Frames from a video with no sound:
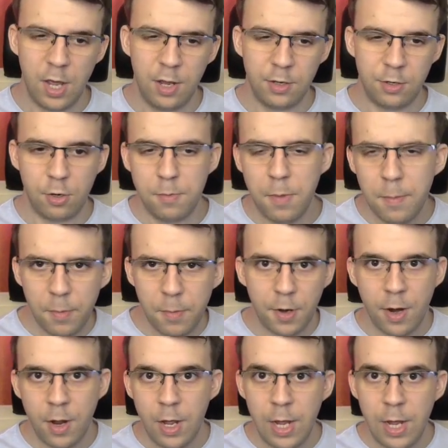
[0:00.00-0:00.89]
So
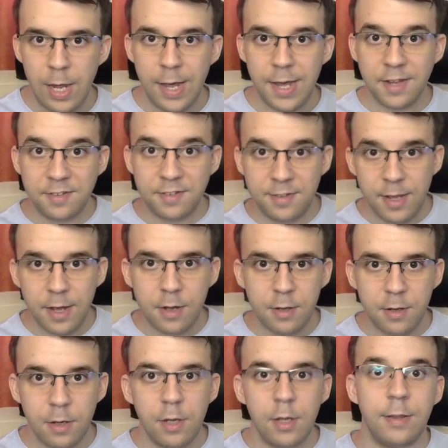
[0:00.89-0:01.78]
remember,
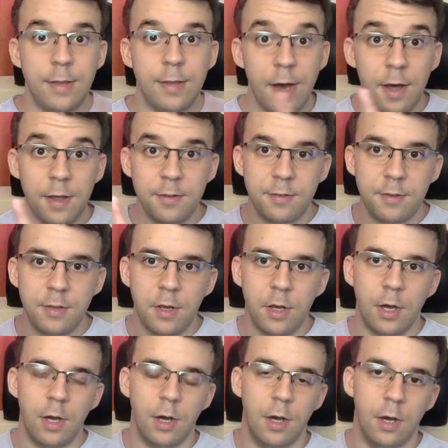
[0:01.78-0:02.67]
exec does
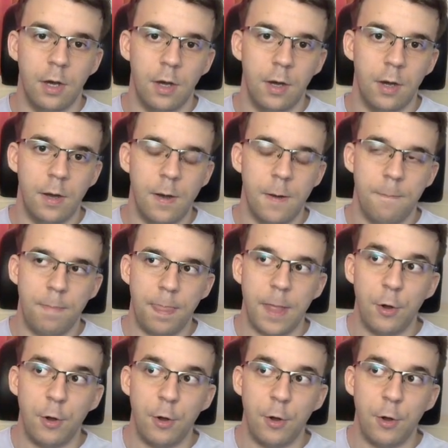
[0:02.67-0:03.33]
uh,